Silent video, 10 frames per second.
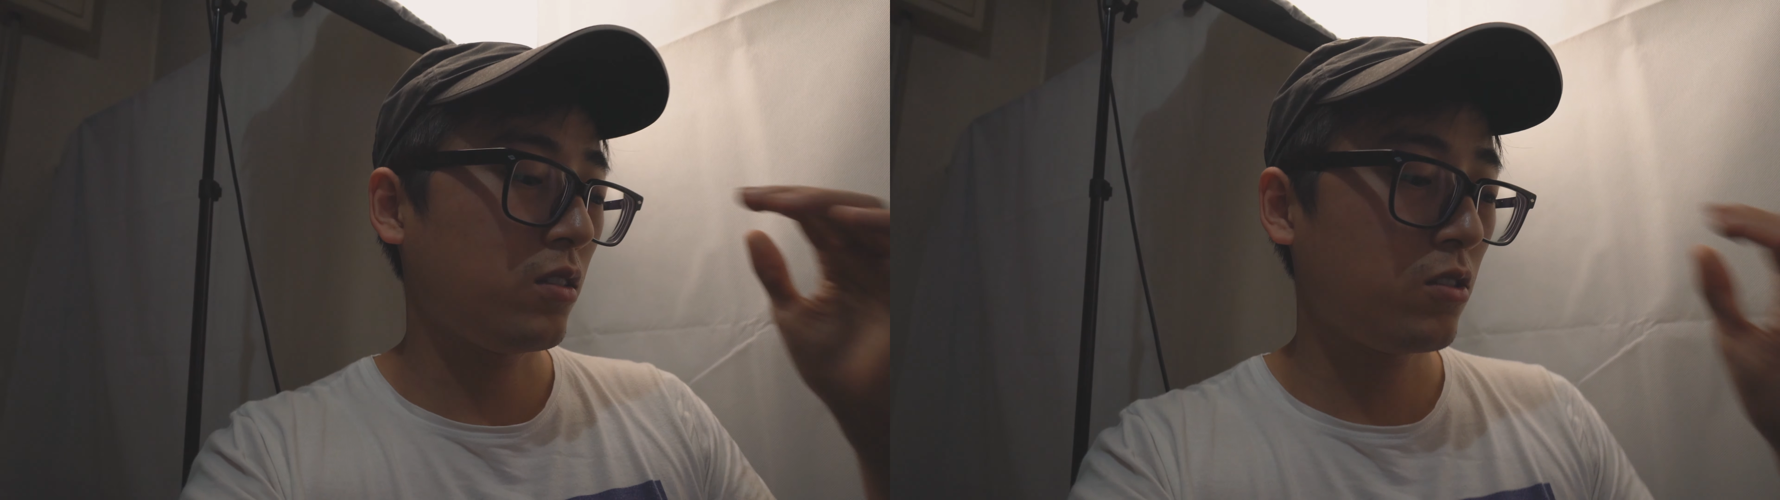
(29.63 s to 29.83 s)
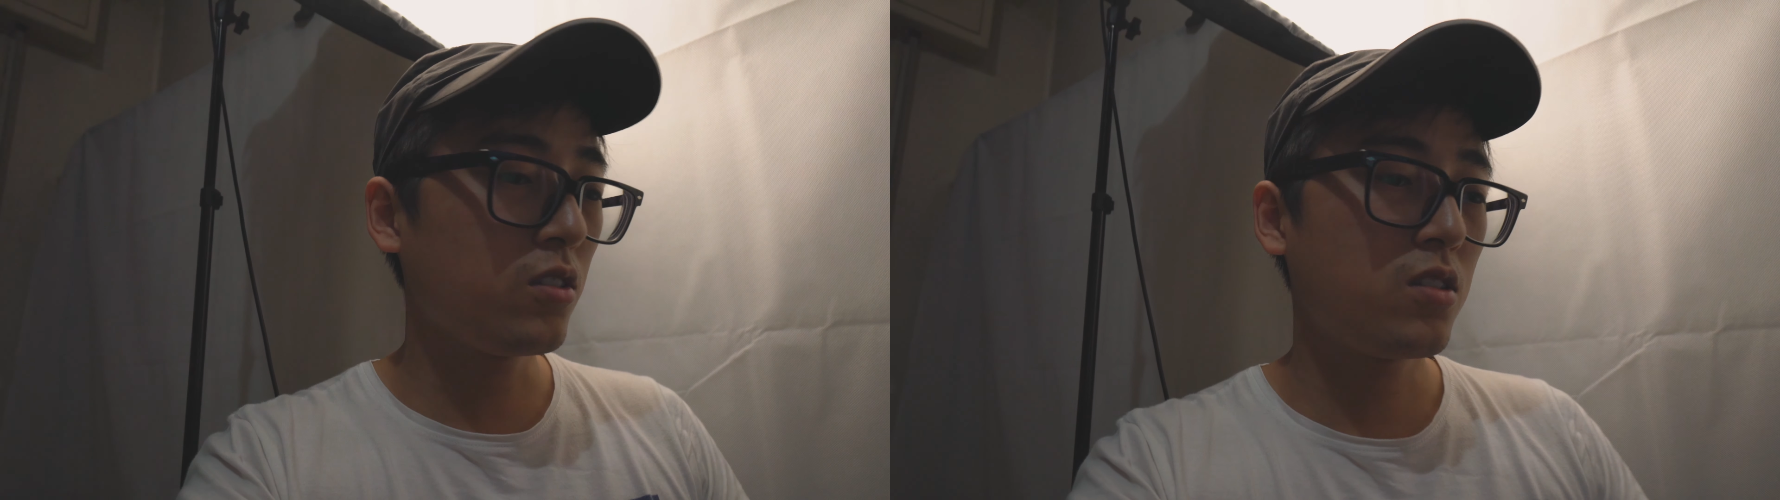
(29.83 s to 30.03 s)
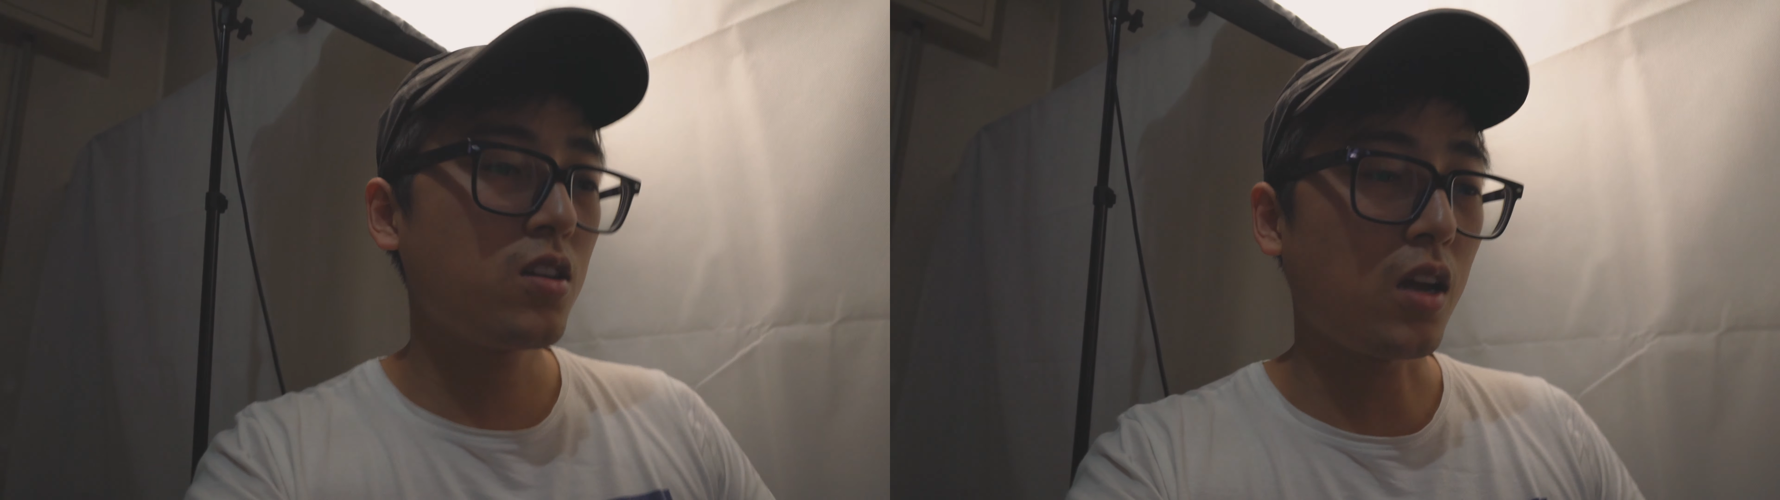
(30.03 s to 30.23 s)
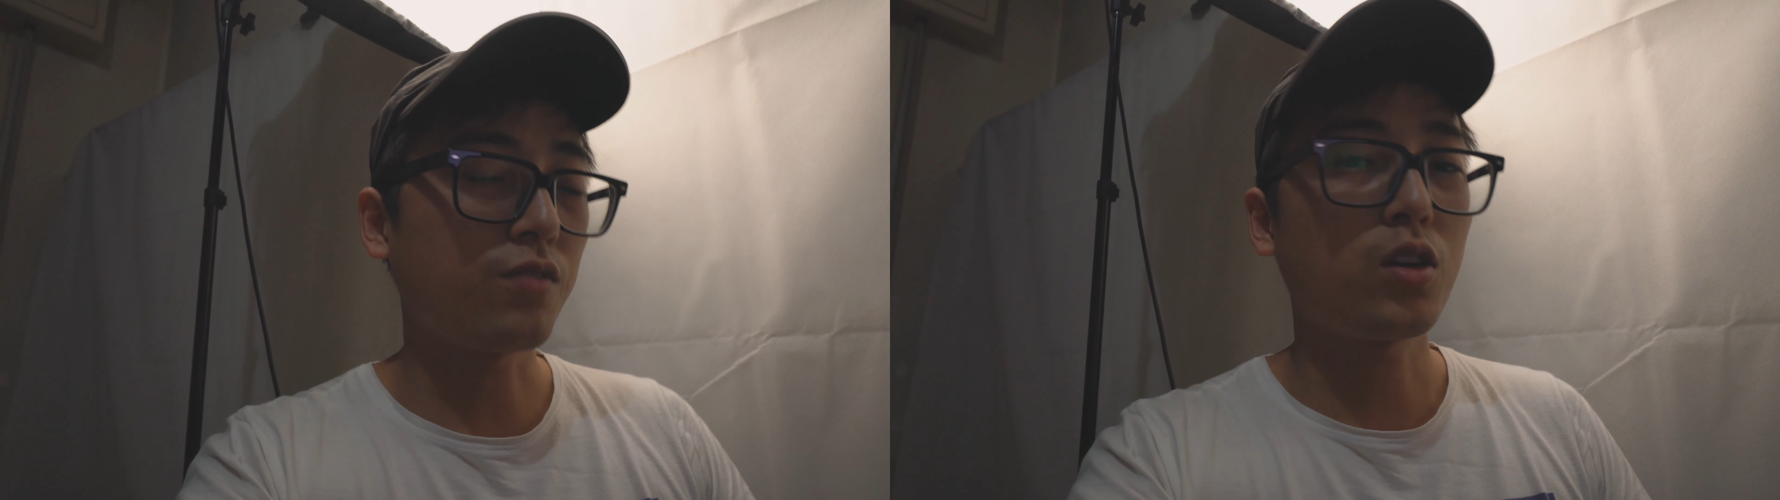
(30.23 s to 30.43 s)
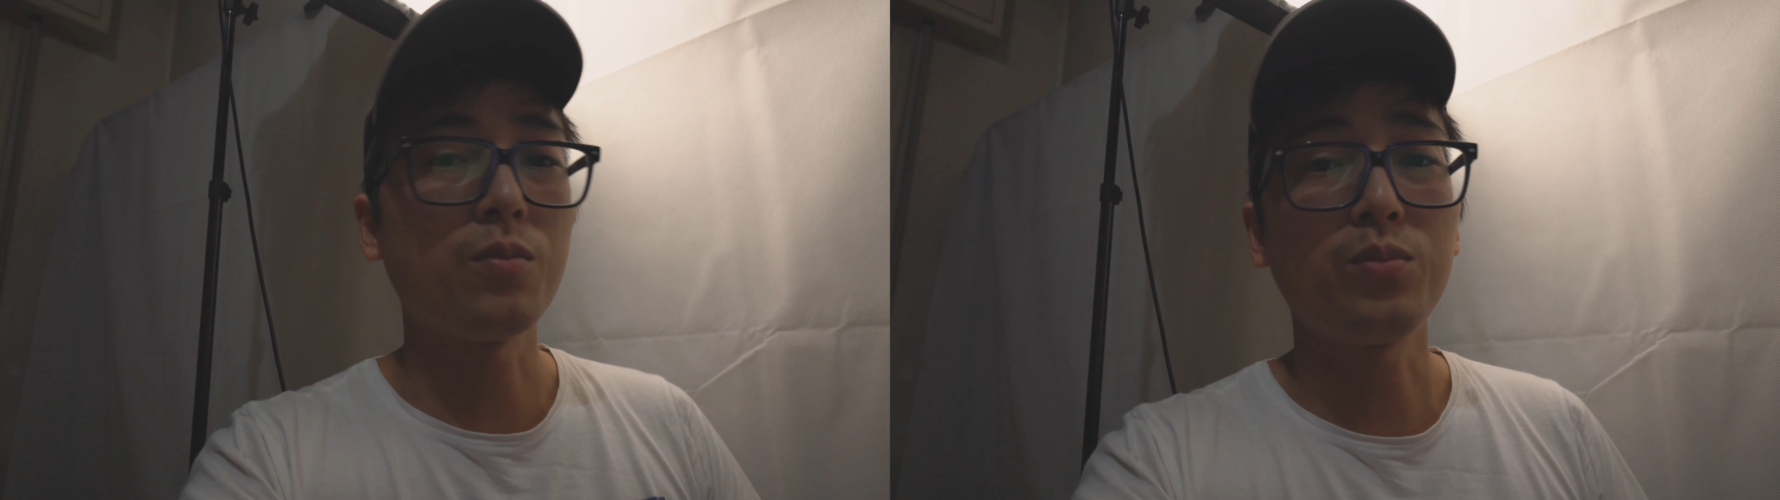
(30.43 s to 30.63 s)
since then
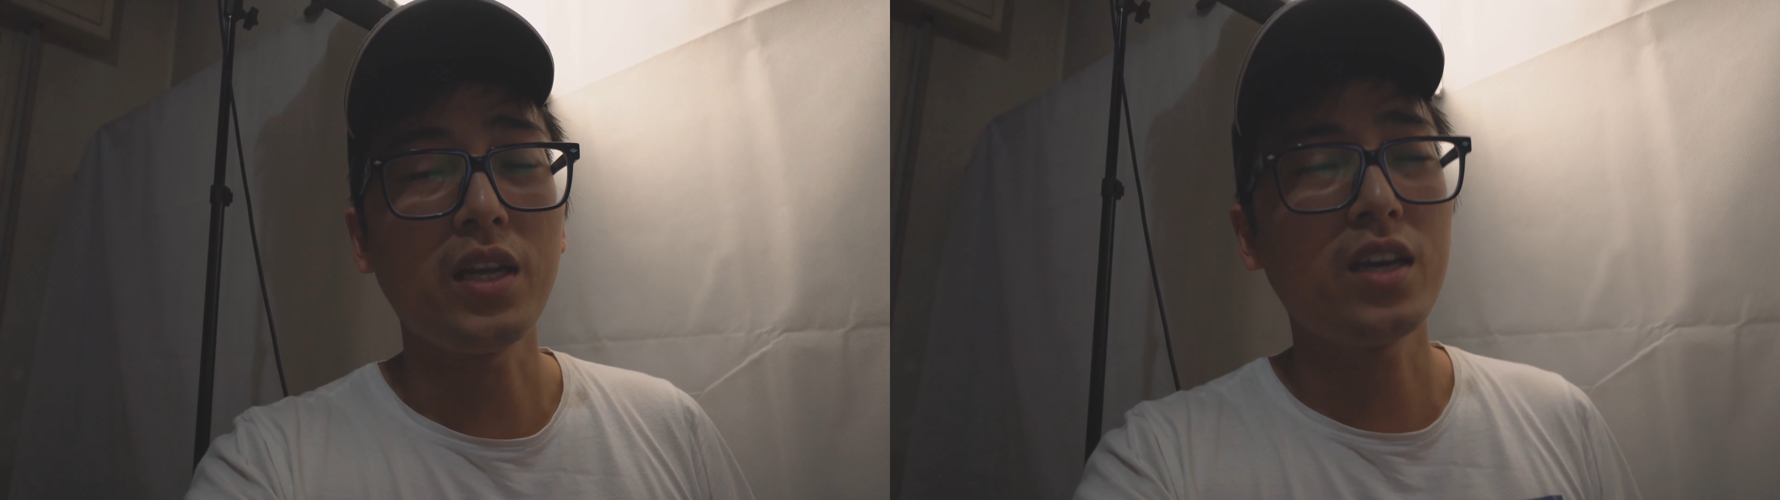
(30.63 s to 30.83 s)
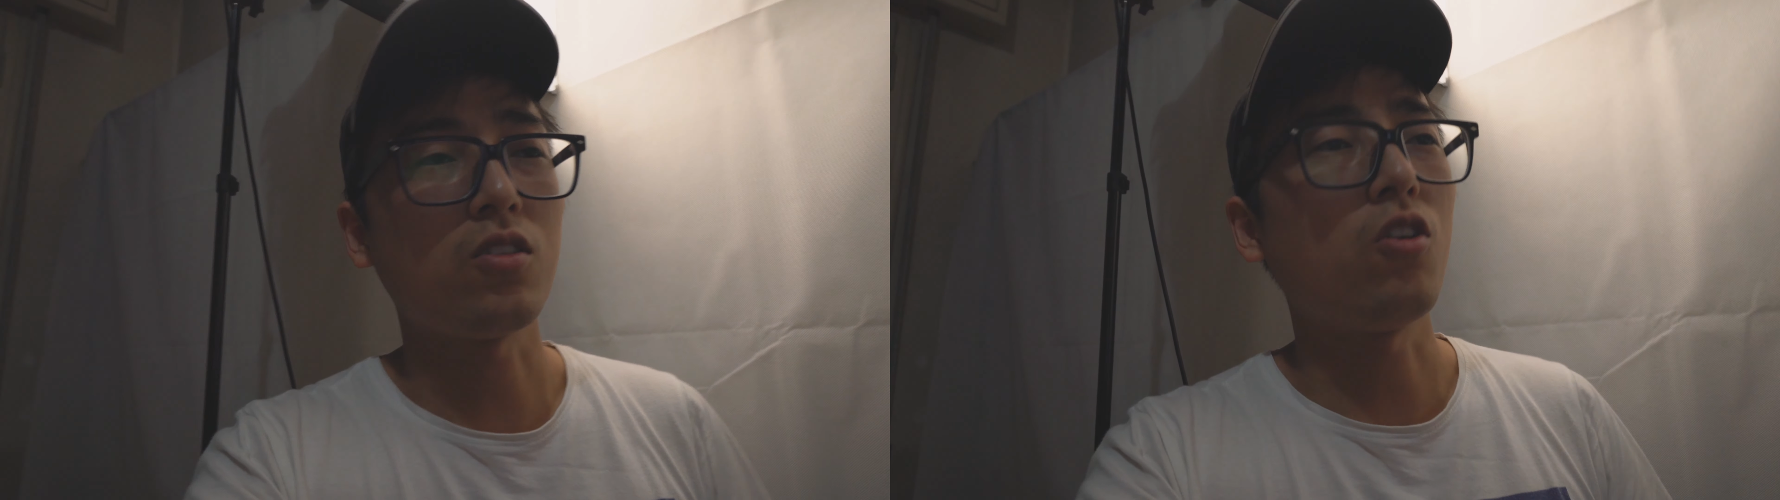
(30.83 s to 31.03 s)
I've complained